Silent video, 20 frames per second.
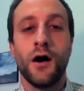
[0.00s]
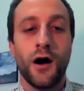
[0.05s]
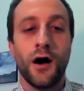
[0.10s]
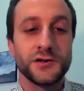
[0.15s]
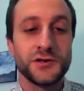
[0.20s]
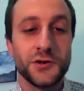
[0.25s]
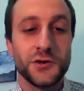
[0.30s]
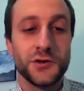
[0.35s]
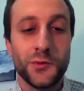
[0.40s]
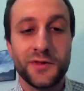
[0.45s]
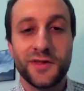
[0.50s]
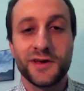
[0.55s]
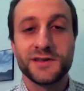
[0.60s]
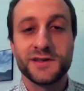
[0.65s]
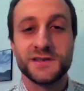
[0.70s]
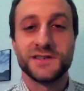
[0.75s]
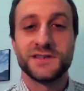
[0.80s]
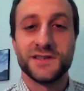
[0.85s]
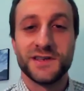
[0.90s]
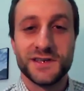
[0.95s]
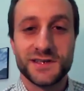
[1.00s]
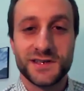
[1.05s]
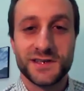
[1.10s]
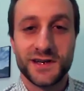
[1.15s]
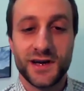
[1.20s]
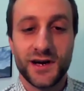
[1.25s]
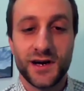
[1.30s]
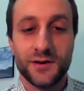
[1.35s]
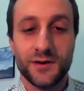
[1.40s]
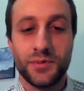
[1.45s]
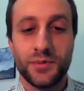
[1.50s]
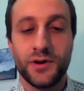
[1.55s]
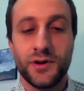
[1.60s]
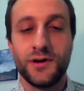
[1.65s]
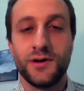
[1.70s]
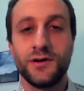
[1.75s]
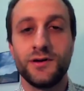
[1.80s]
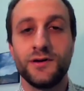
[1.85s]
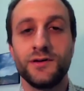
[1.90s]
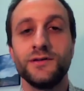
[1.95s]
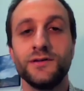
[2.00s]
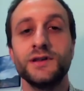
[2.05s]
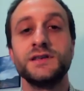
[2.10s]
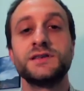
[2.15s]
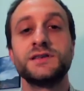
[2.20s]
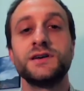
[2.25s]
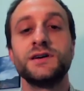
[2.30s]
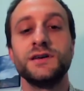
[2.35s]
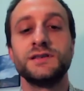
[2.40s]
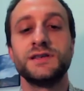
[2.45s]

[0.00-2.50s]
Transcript: Also with us is Lissa Cupp. Lissa